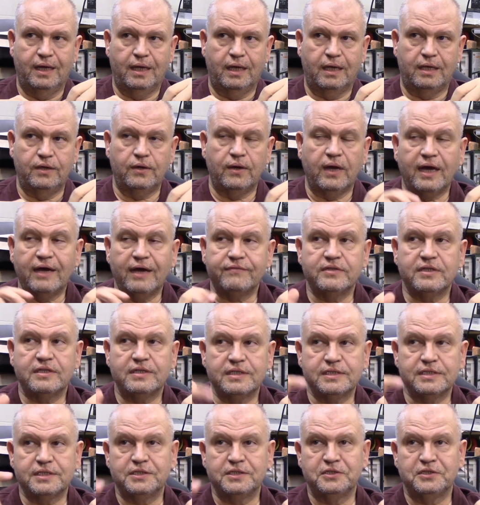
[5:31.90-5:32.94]
You have to
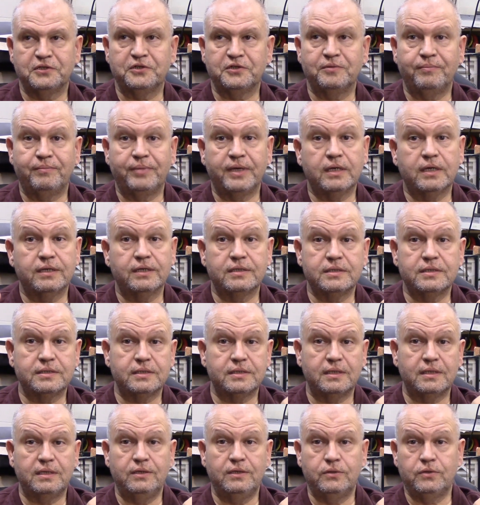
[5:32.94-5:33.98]
listen to them
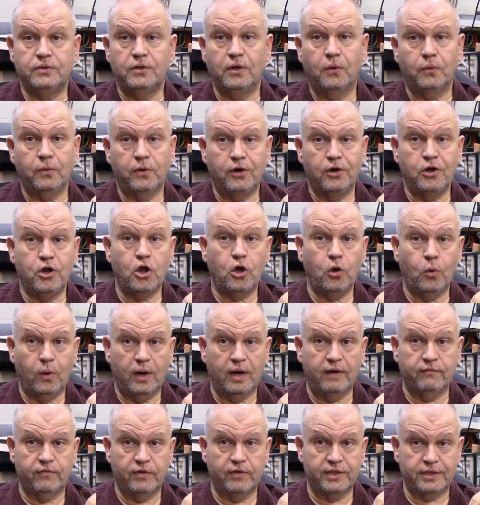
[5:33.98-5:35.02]
because you don't know
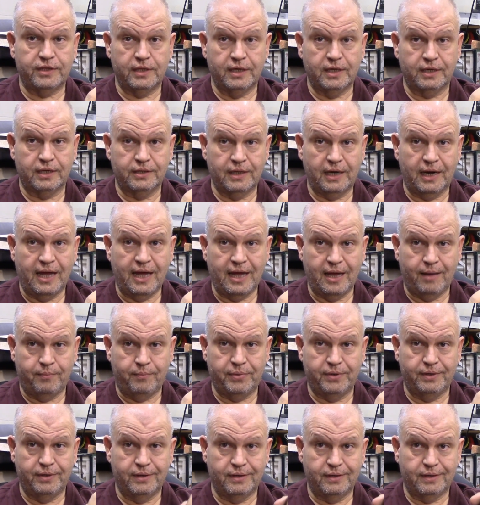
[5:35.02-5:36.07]
everything that
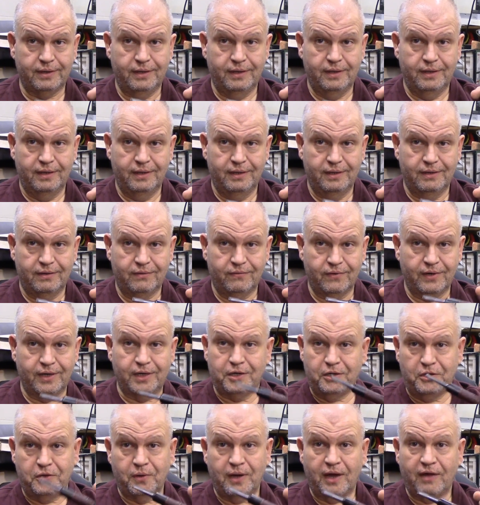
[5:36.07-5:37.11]
happened,
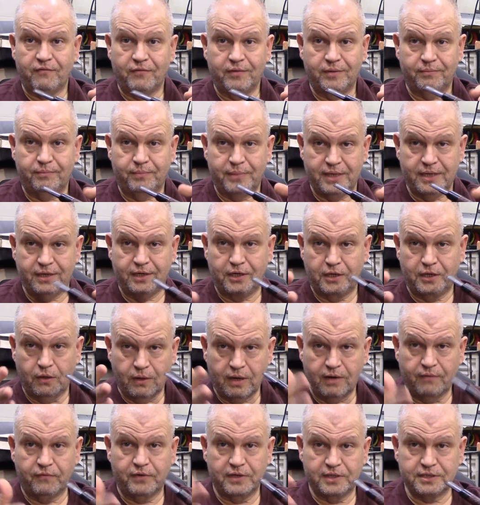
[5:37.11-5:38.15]
right? You haven't been here
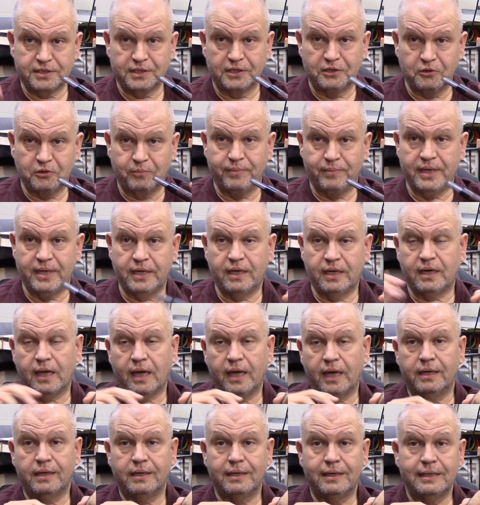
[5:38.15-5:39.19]
every single minute,
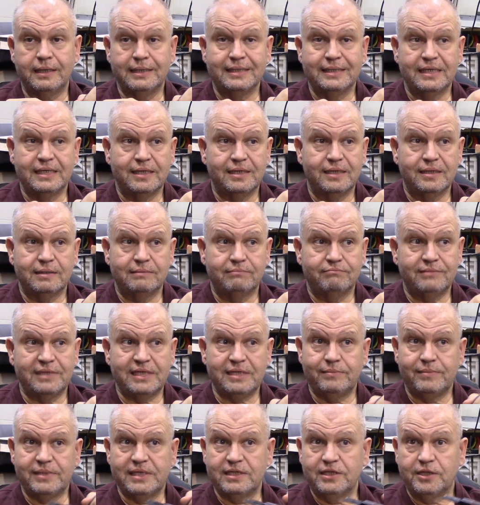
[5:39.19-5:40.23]
and
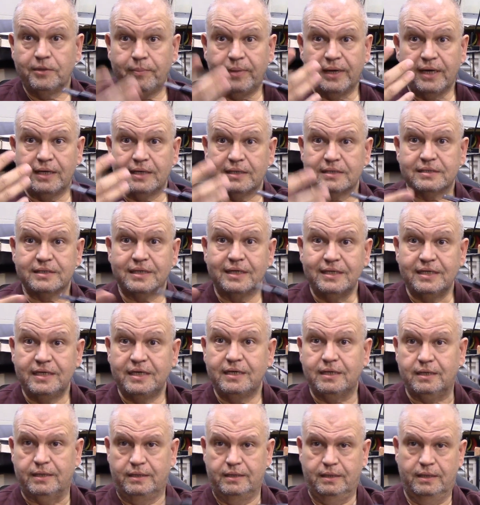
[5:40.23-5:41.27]
maybe in the past I
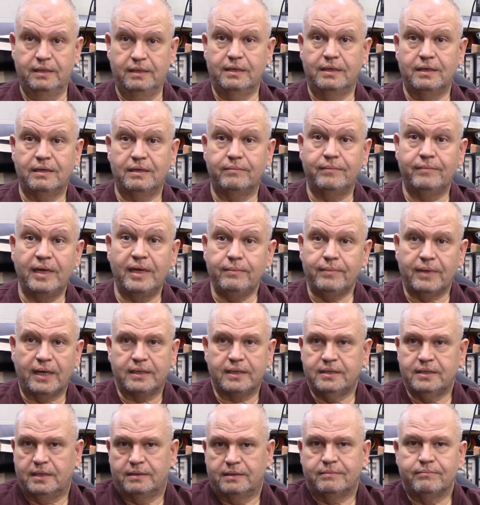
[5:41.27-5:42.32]
did, you know, maybe I
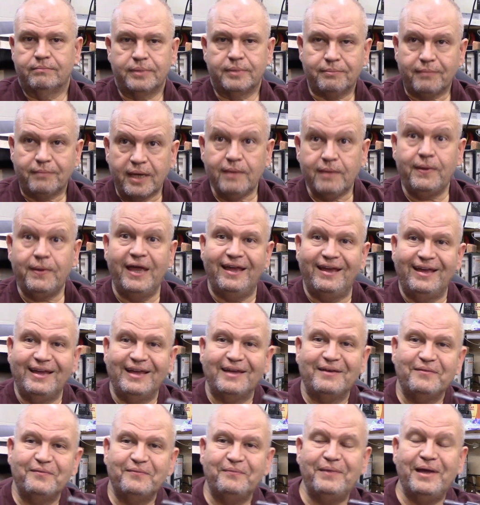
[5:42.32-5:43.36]
didn't, but
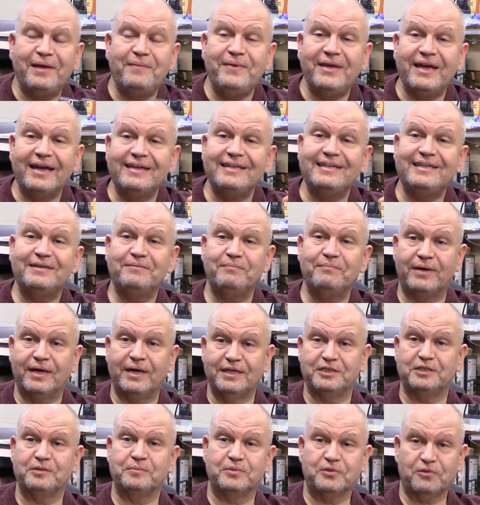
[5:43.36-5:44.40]
maybe I did buy
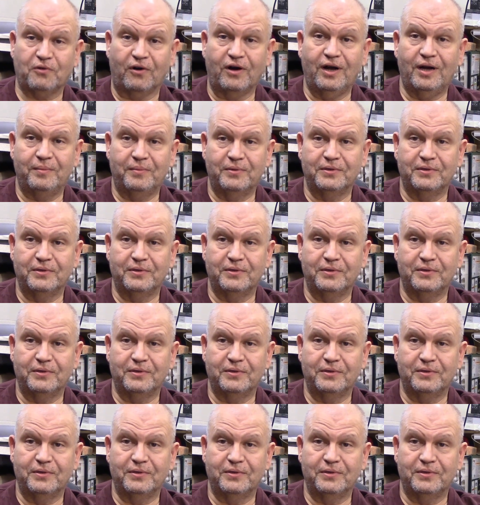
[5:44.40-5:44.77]
subscribers.